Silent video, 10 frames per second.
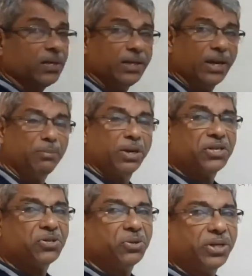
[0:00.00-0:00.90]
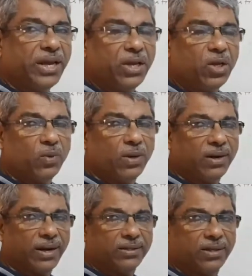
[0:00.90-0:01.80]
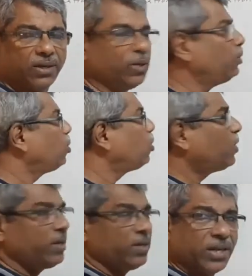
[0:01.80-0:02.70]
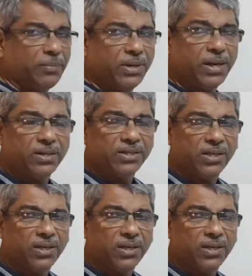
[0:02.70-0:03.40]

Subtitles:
m raised to a, you will write. You don't know what is a, b, and c.